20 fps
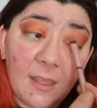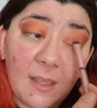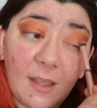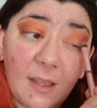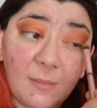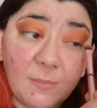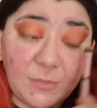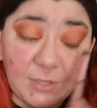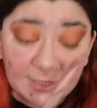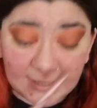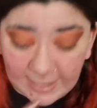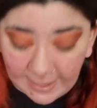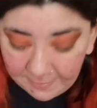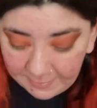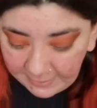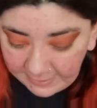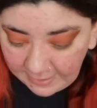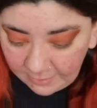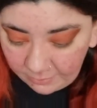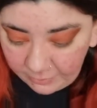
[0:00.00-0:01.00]
I'm just
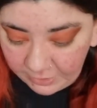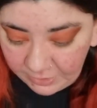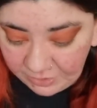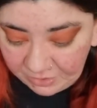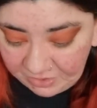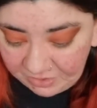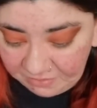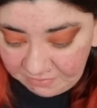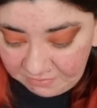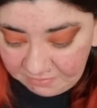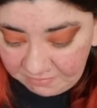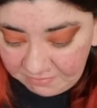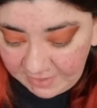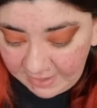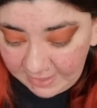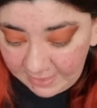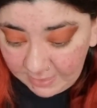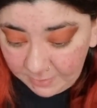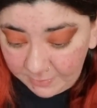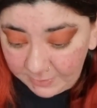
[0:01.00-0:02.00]
happy that we got it
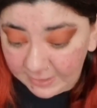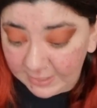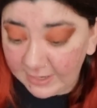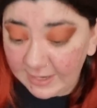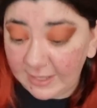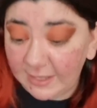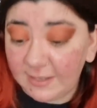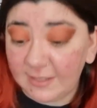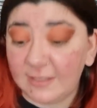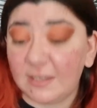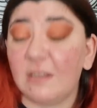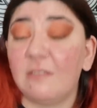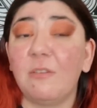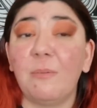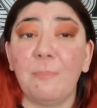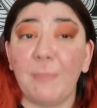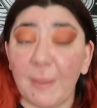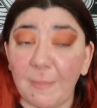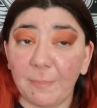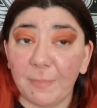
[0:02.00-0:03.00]
in the beginning, because I
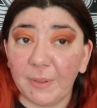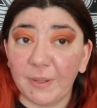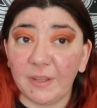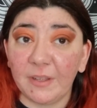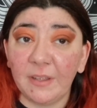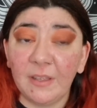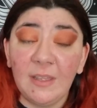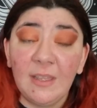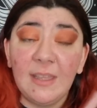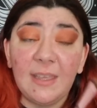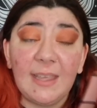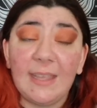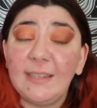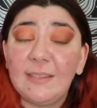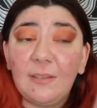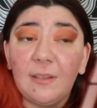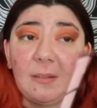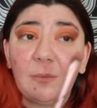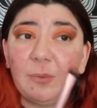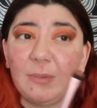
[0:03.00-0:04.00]
remember it's
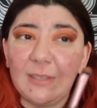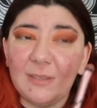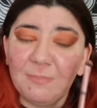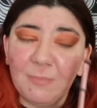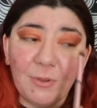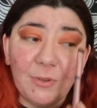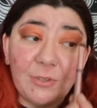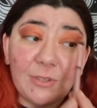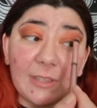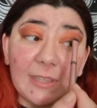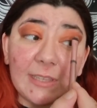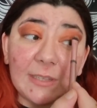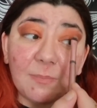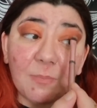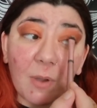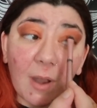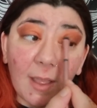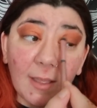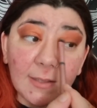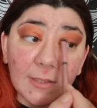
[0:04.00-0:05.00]
like with most of these
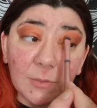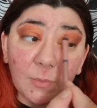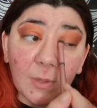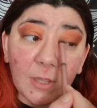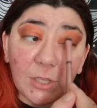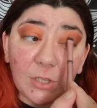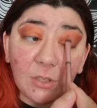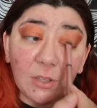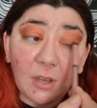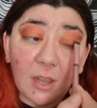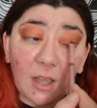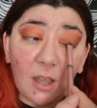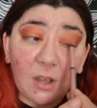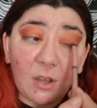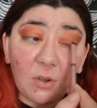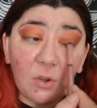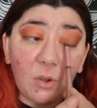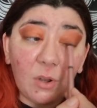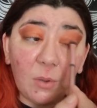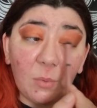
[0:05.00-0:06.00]
brands where you're like,
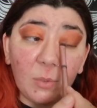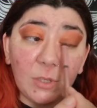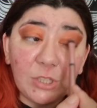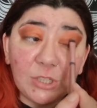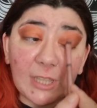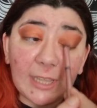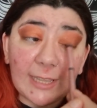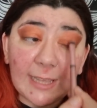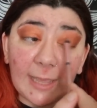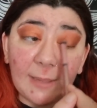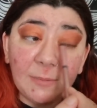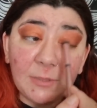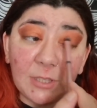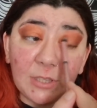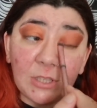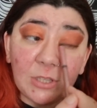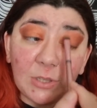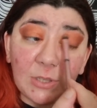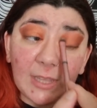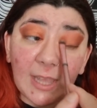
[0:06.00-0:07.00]
oh, I wish they came to
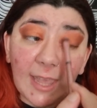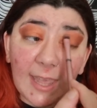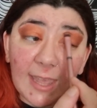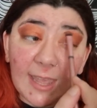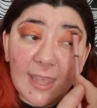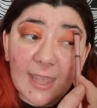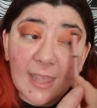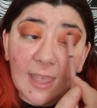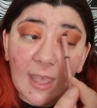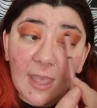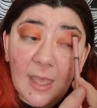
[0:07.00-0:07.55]
the UK,